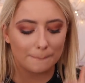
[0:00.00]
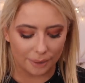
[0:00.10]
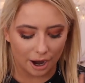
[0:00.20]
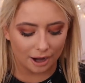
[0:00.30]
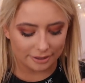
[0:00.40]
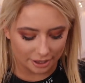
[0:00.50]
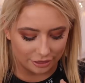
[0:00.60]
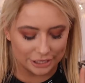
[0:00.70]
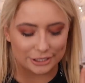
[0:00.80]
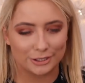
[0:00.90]
But
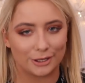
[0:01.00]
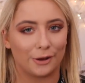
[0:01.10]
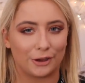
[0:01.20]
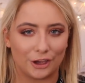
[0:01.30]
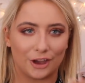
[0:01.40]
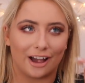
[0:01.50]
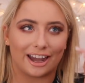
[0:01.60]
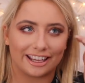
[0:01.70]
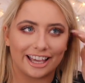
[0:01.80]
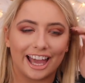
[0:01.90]
these are so cute
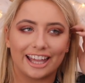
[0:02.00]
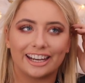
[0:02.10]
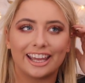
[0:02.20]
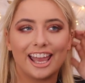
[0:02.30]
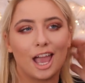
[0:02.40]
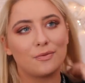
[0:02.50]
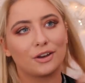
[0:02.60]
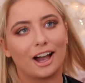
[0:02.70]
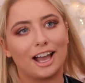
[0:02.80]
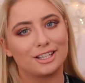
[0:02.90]
and again, if
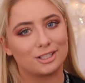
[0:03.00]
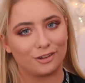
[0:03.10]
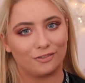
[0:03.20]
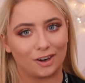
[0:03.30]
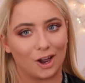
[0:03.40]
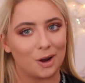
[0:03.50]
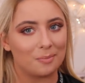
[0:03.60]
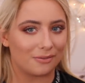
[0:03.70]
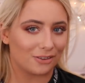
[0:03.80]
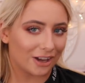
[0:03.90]
you guys do follow
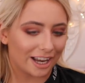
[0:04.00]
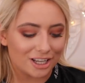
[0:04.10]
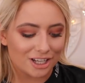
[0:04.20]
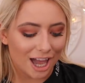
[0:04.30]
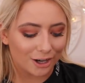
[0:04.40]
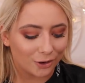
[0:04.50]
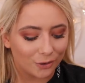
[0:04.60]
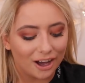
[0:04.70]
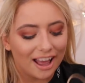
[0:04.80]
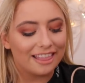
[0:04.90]
my vlogging channel,